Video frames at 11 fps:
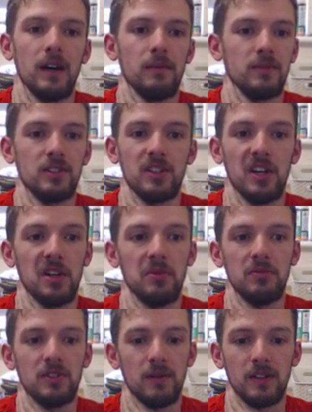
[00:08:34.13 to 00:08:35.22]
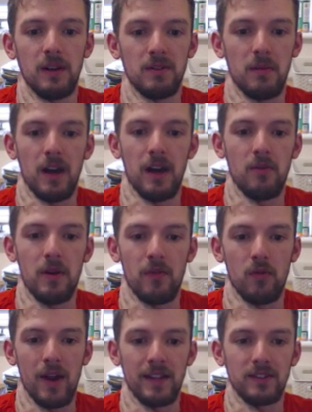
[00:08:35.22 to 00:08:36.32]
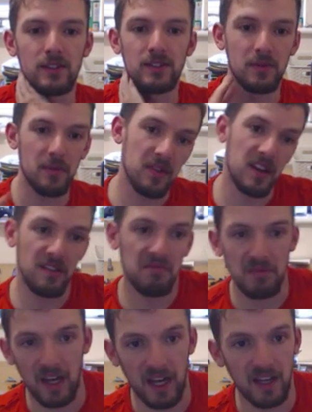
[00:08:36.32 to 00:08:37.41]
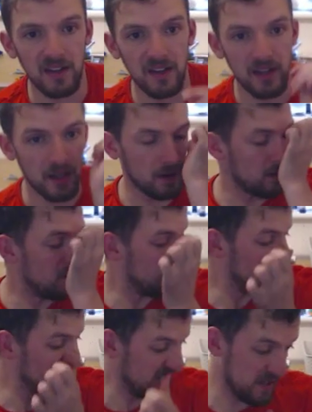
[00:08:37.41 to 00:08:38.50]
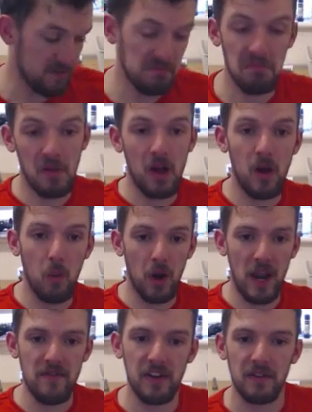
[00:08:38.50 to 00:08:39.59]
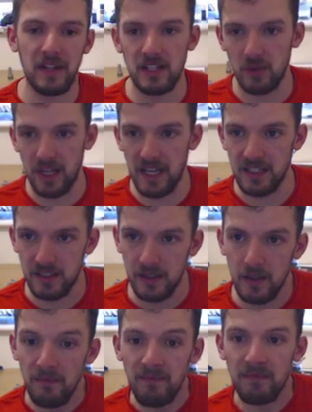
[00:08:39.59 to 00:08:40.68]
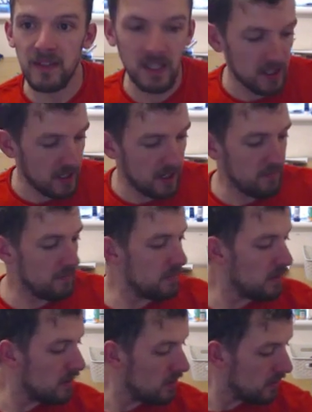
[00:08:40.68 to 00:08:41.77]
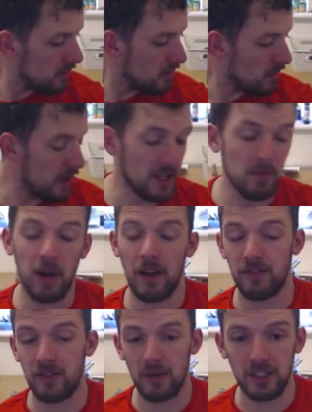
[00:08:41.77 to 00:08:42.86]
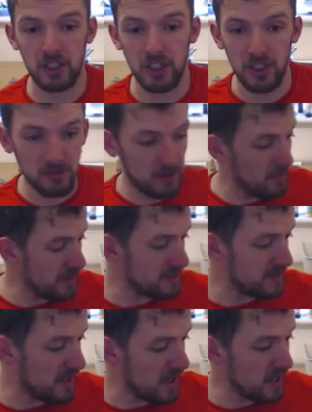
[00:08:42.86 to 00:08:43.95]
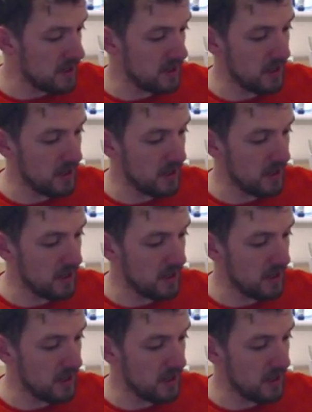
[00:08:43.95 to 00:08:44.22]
So sometimes I might have a bit of a rant on something, and you know, whatever, it is what it is. And you might have to excuse me a bit today.